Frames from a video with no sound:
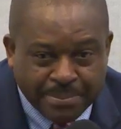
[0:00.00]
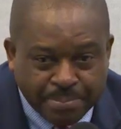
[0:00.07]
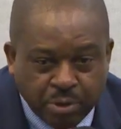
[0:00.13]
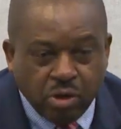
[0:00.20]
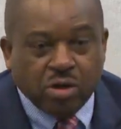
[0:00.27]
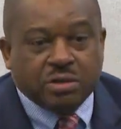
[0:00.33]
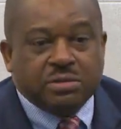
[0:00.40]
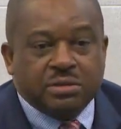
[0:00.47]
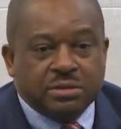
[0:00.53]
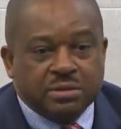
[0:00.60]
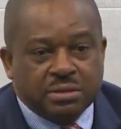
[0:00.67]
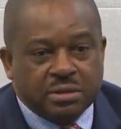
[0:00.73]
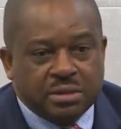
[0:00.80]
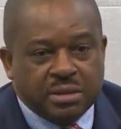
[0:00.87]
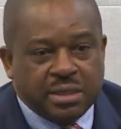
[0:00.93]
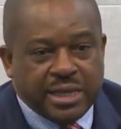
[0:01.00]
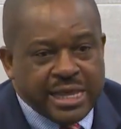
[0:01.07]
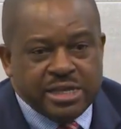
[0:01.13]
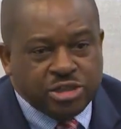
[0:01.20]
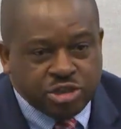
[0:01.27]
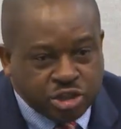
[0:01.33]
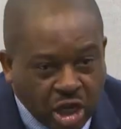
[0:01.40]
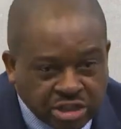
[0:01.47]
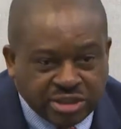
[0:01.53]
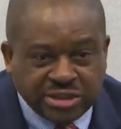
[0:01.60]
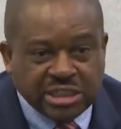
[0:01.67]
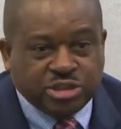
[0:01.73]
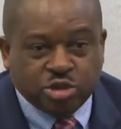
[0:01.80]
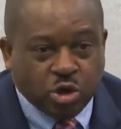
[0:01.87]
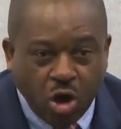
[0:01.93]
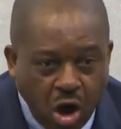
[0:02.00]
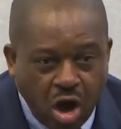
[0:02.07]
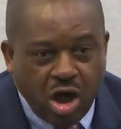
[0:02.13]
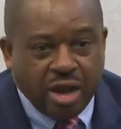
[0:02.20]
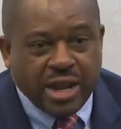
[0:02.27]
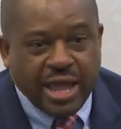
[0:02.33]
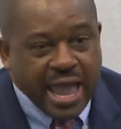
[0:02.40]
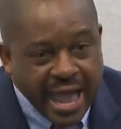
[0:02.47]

abroad. Injustice to all